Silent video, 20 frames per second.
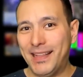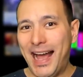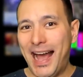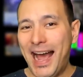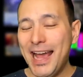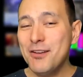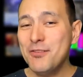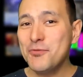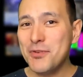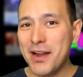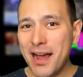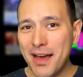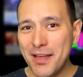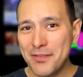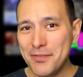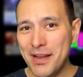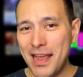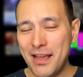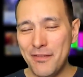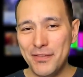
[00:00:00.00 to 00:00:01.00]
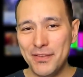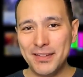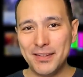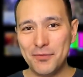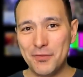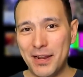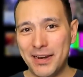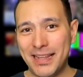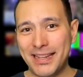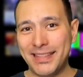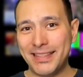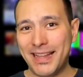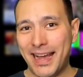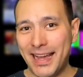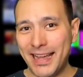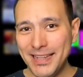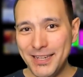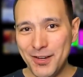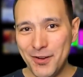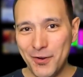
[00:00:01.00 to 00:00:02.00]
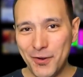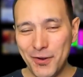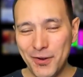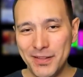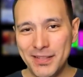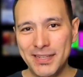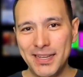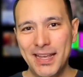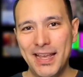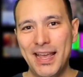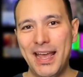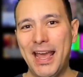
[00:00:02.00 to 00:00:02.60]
I'd rather have it run at 90 Hertz